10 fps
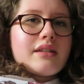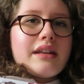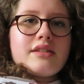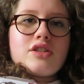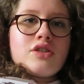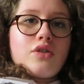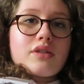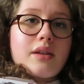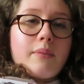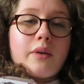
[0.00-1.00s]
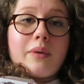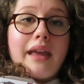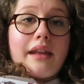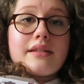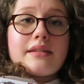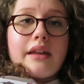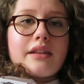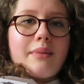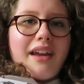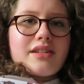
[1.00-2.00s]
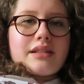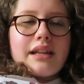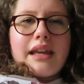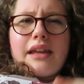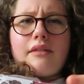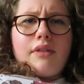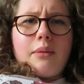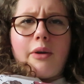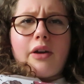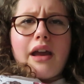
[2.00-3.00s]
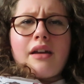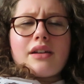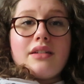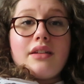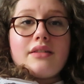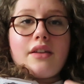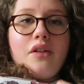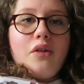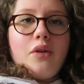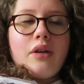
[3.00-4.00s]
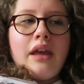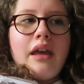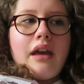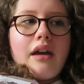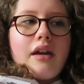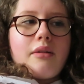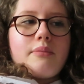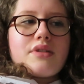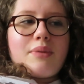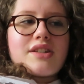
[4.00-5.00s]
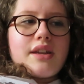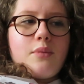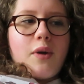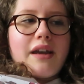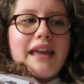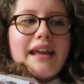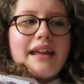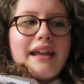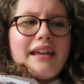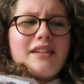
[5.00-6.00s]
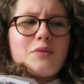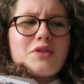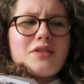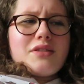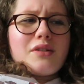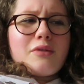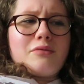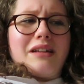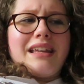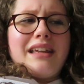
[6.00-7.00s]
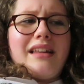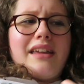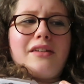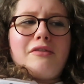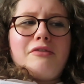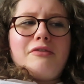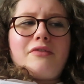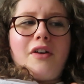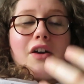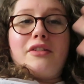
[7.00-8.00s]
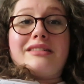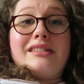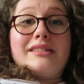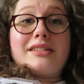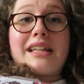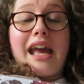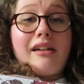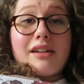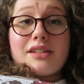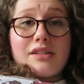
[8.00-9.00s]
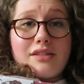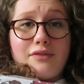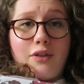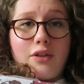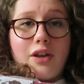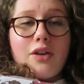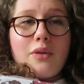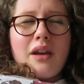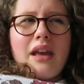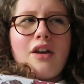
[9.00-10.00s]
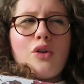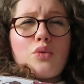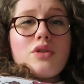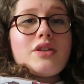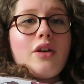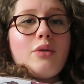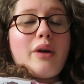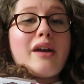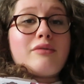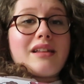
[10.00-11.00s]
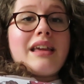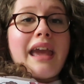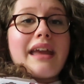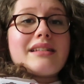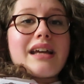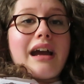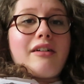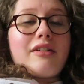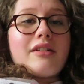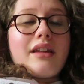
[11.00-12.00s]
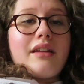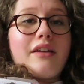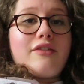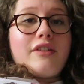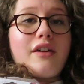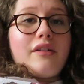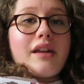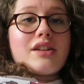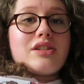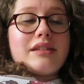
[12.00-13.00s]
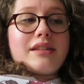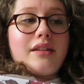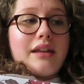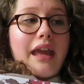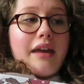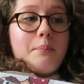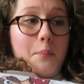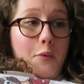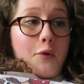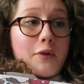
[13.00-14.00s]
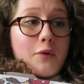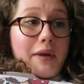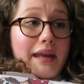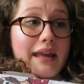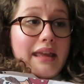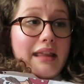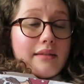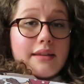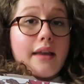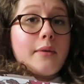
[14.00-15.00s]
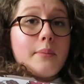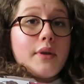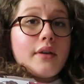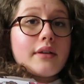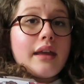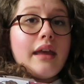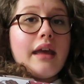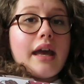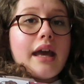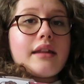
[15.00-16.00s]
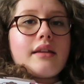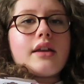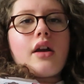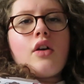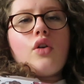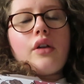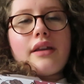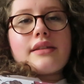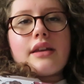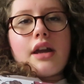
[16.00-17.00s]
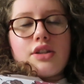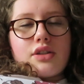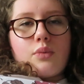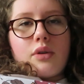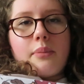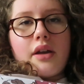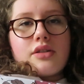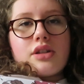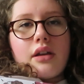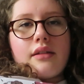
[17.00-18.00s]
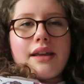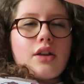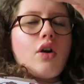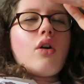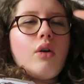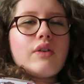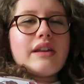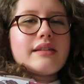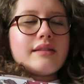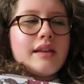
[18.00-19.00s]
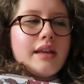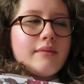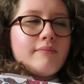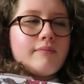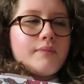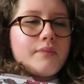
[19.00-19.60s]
it's just not something we get to see, especially in female characters a lot, especially in YA, and it was just a really like fun character to follow. Also, I really hate Taryn, and I feel like she's gonna get more annoying in the second book, and like honestly I just want to punch her. Like honestly